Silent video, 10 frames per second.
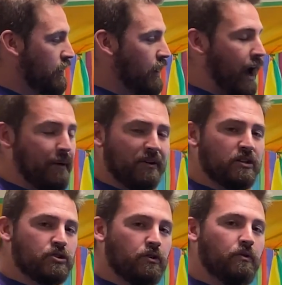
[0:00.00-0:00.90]
I'm going to
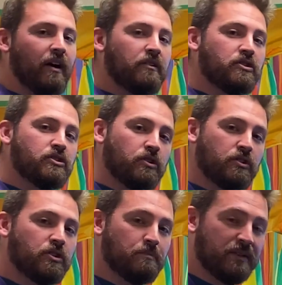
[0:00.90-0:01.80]
show you how to
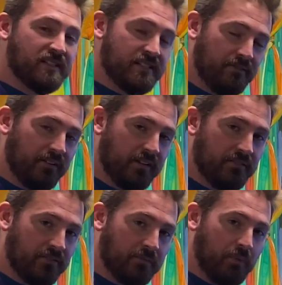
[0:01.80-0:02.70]
search specifically
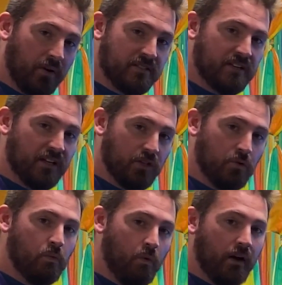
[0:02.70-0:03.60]
for books that you
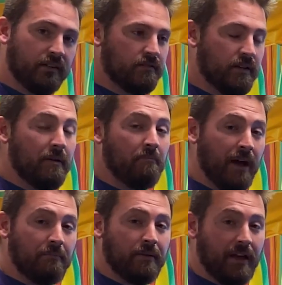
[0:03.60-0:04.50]
want that
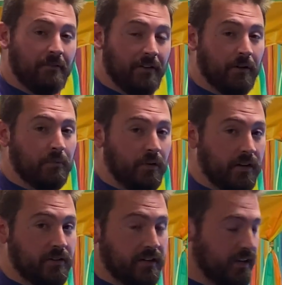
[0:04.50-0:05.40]
might be available on
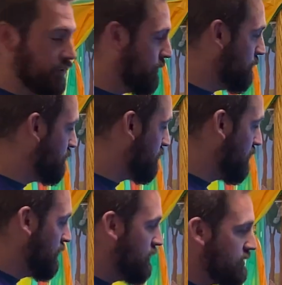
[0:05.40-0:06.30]
your Kindle.
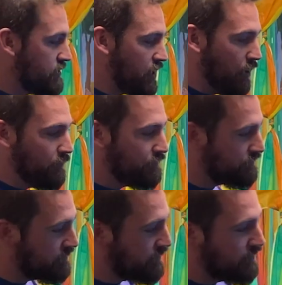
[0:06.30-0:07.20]
So,
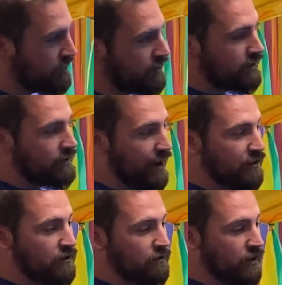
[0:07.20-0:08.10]
now
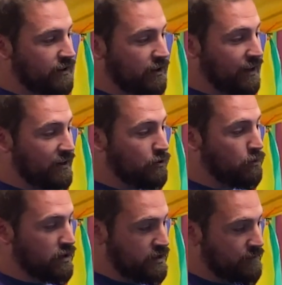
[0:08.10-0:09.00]
that you've hit the Kindle
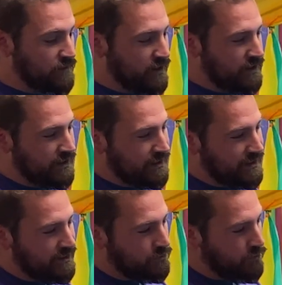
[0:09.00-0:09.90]
widget,
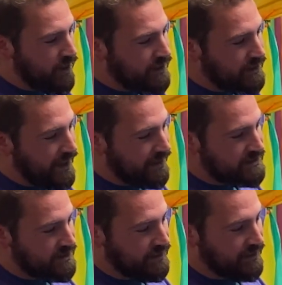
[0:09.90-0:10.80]
right
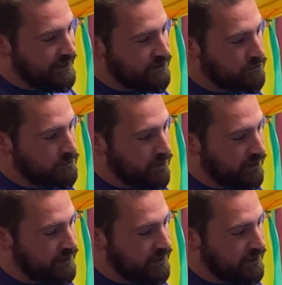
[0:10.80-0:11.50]
next to the Kindle mark